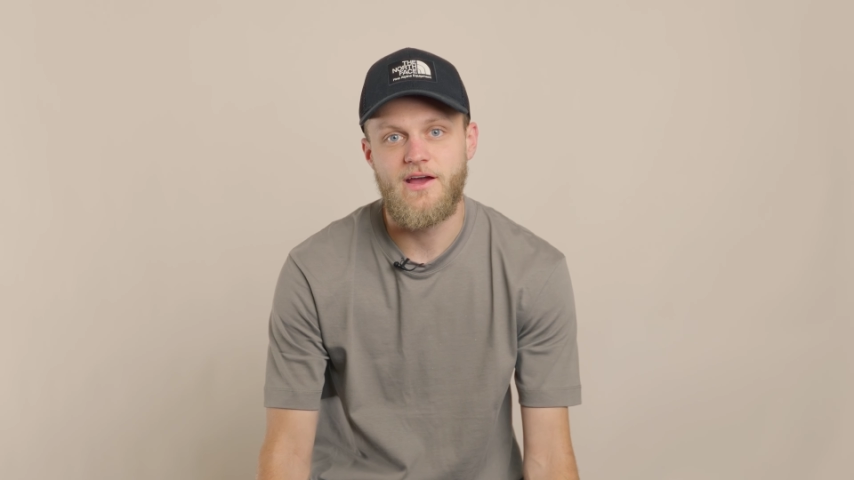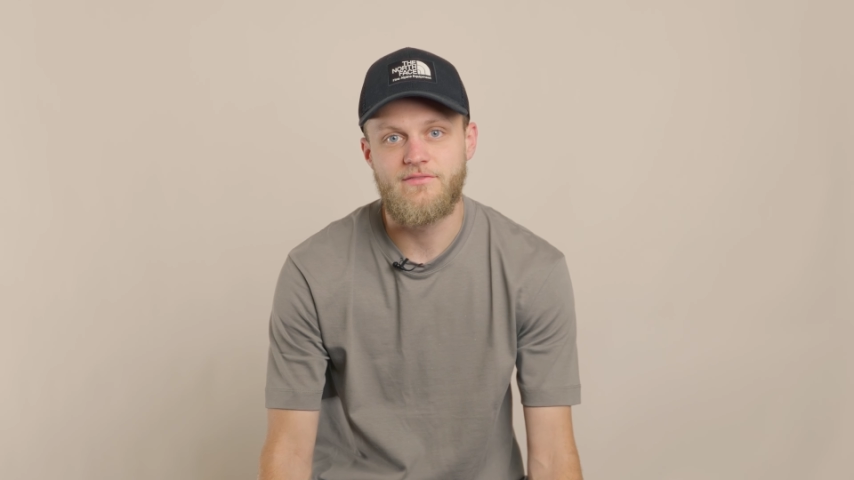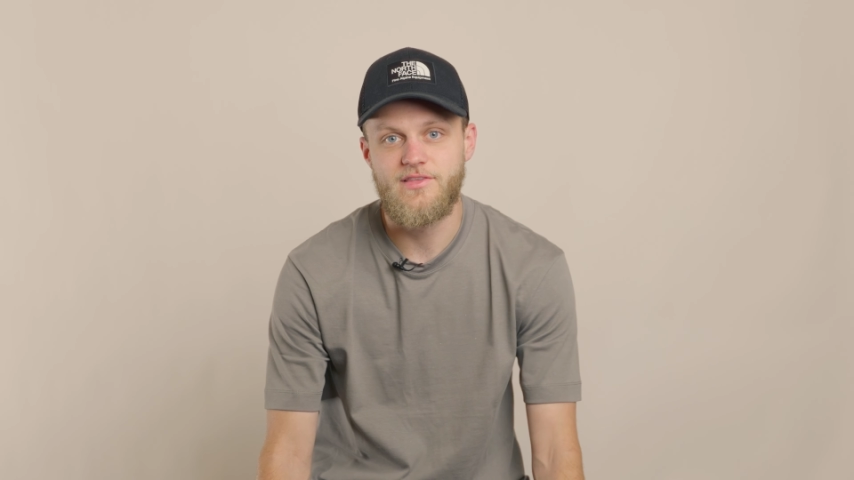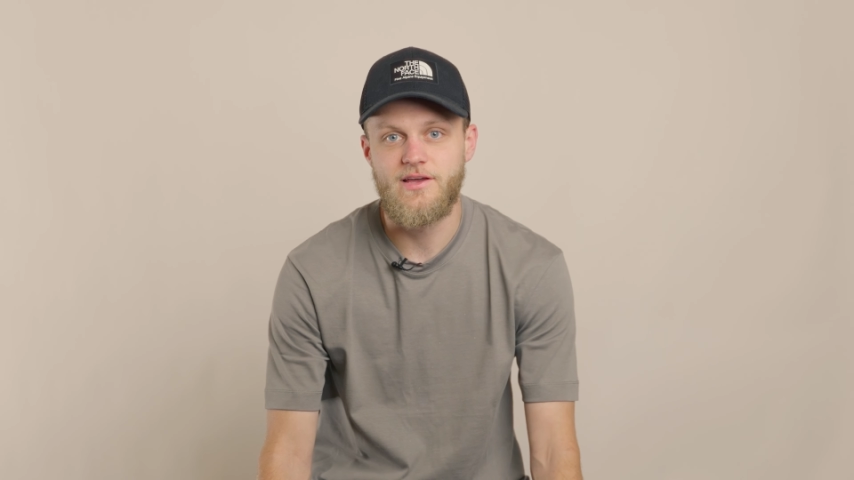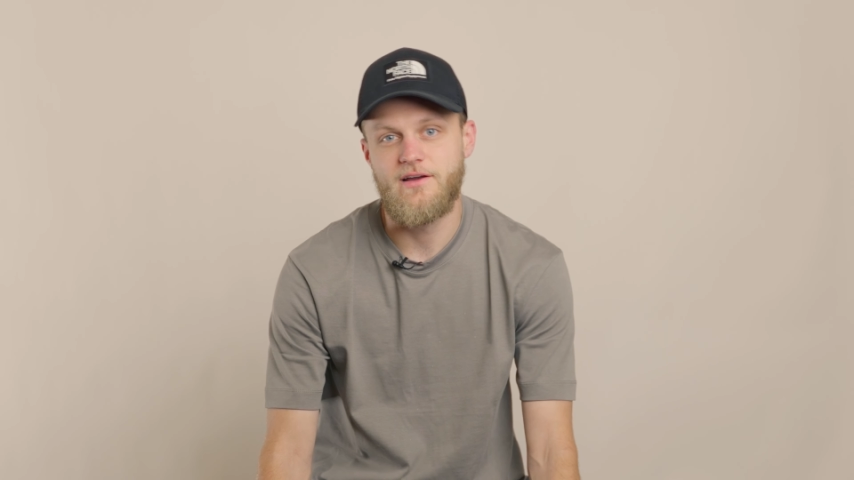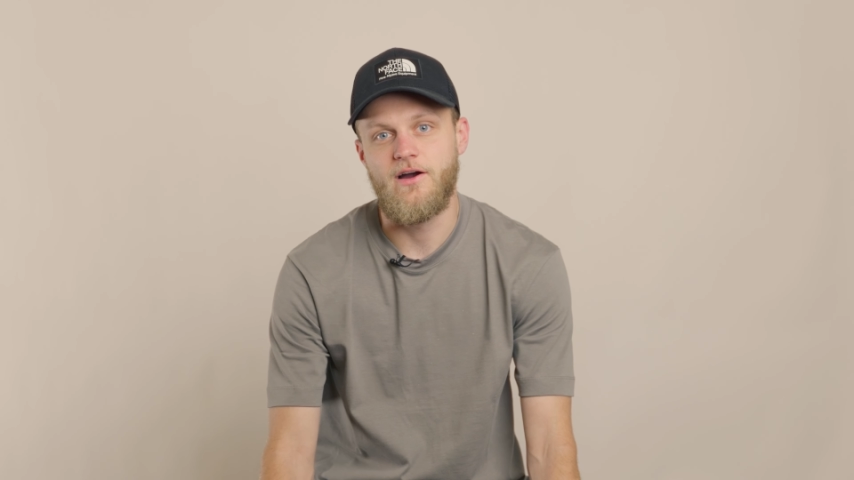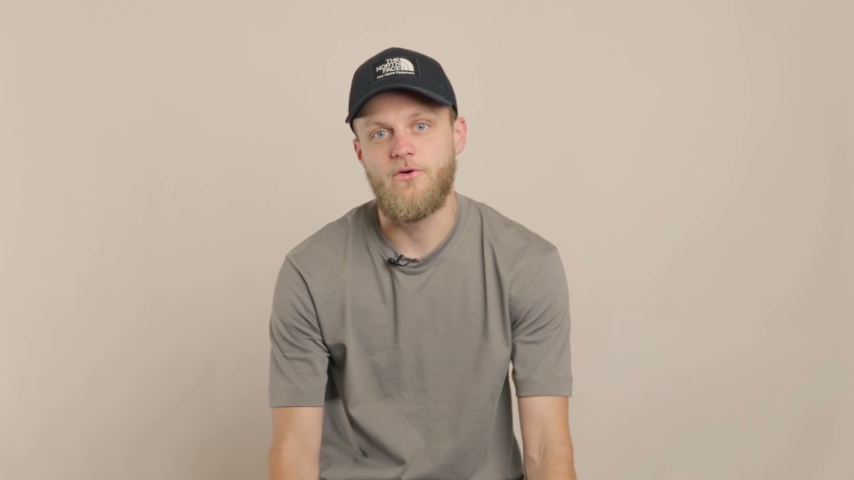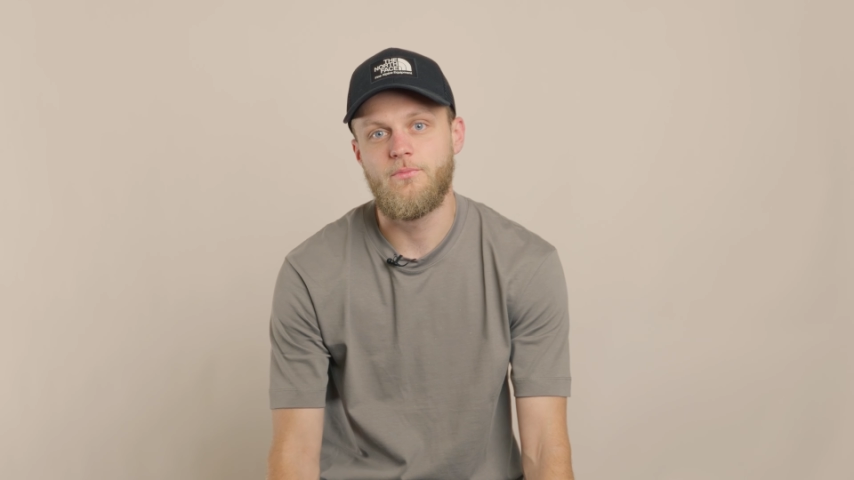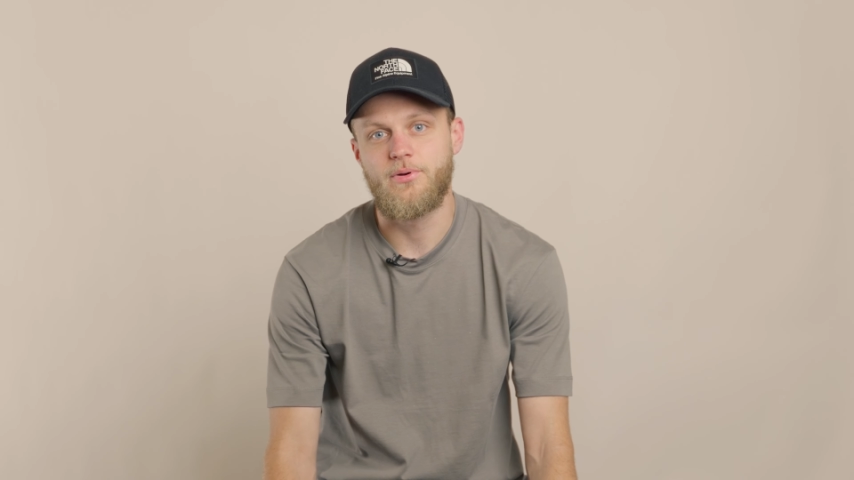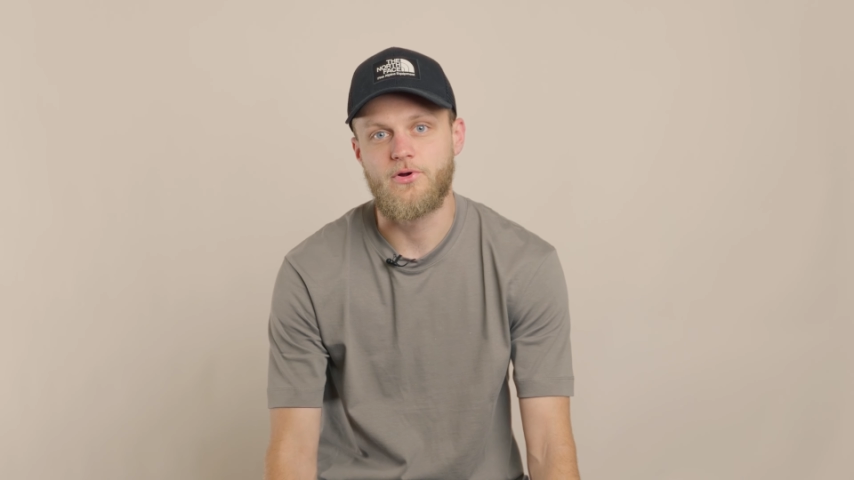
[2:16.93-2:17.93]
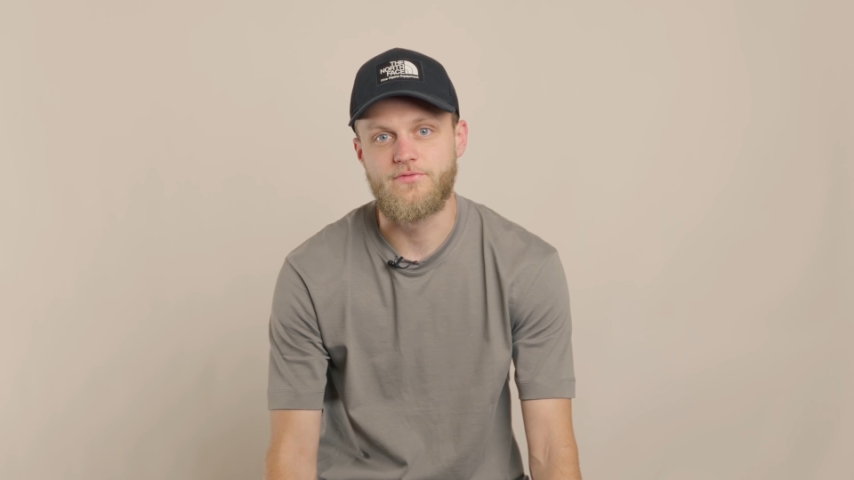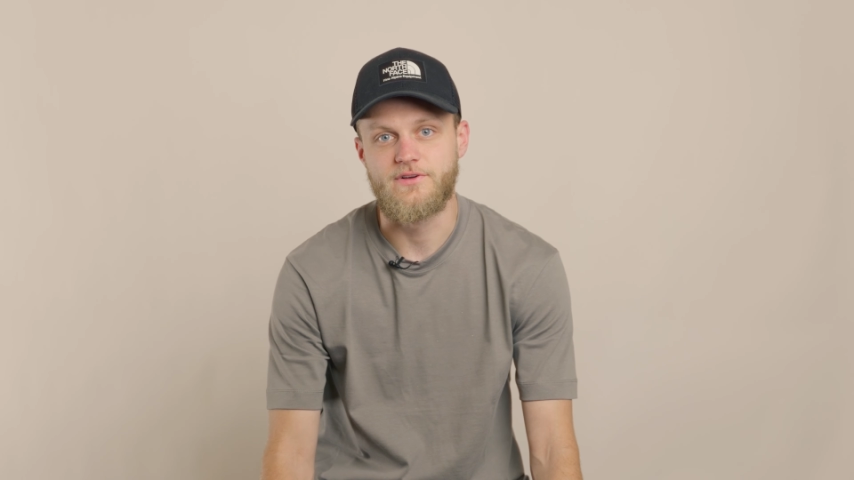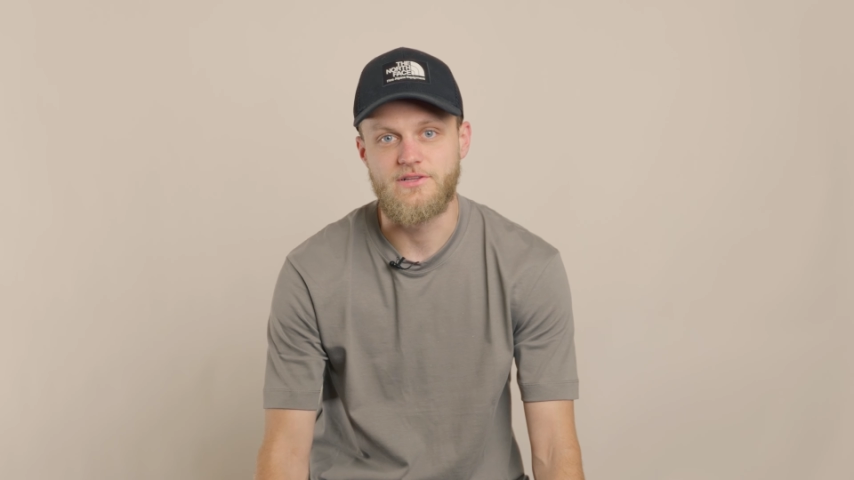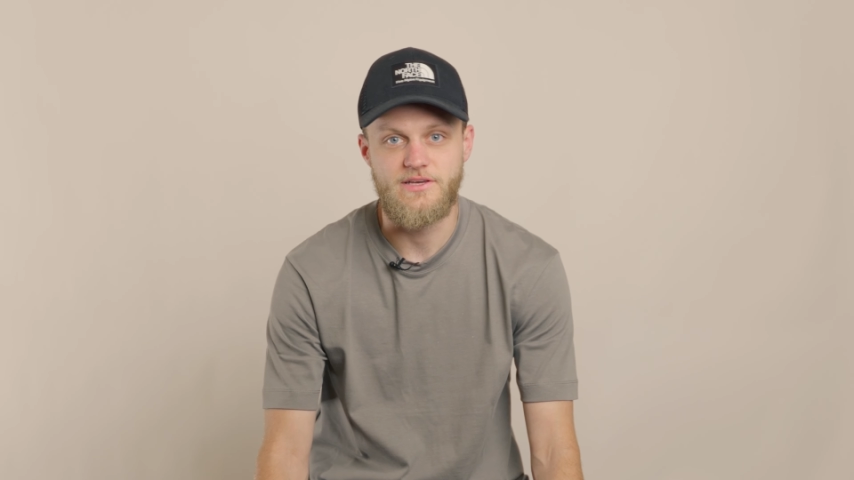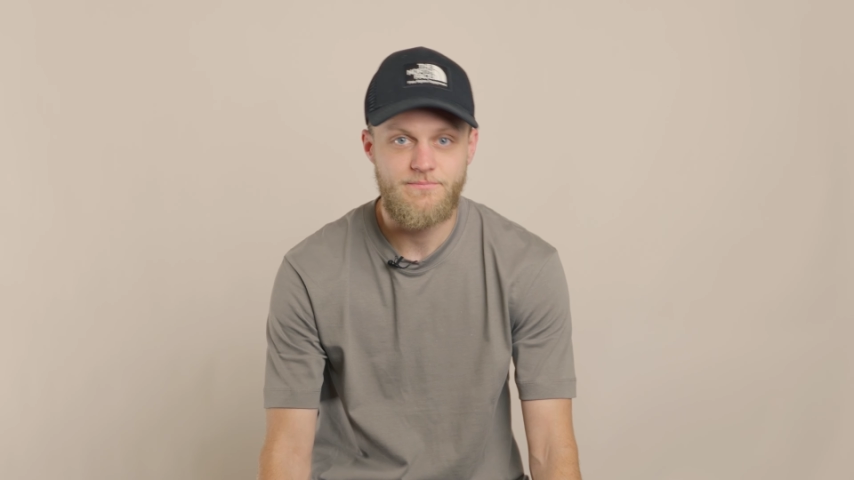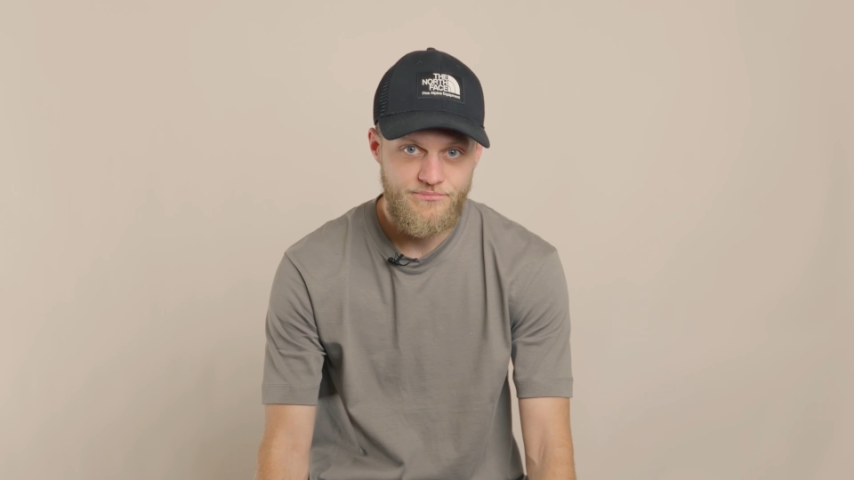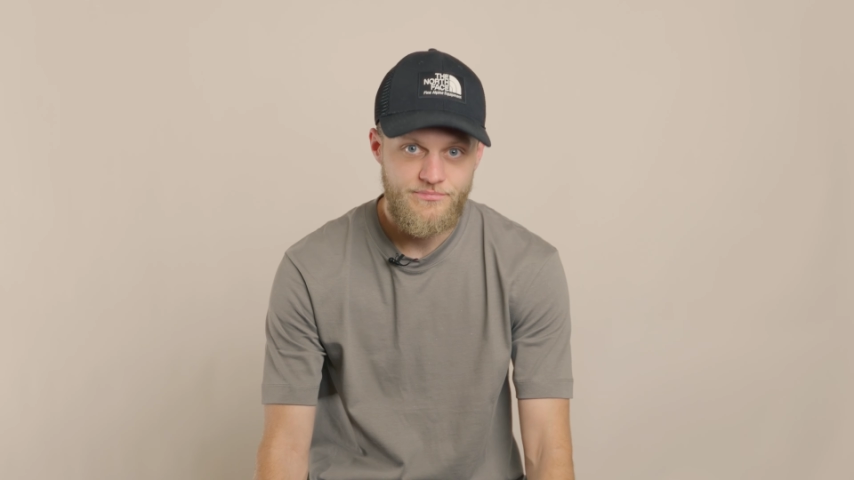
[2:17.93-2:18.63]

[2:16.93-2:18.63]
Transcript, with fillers: everything out perfectly.